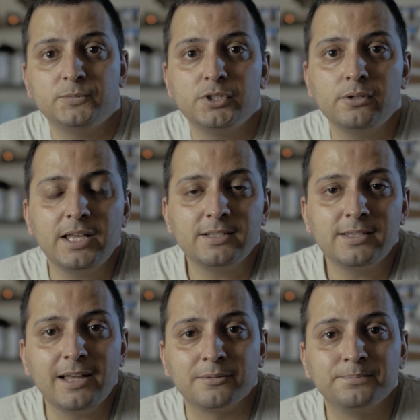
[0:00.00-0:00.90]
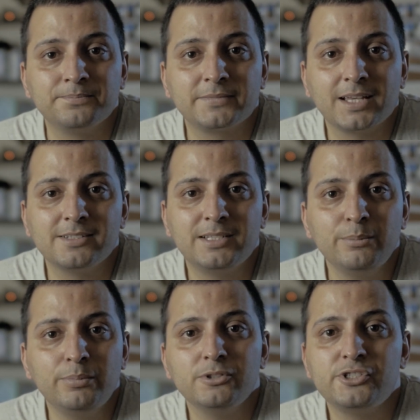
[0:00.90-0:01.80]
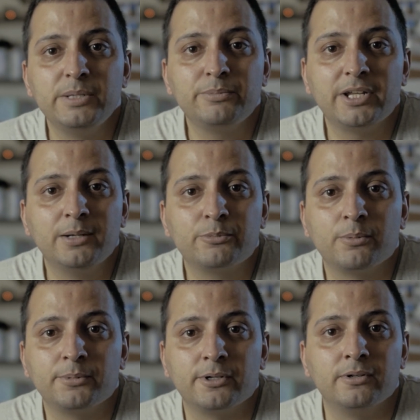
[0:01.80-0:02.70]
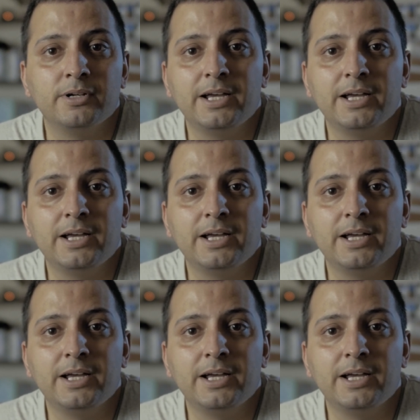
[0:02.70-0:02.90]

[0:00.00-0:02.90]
So that's that. A simple, cheap teleprompter,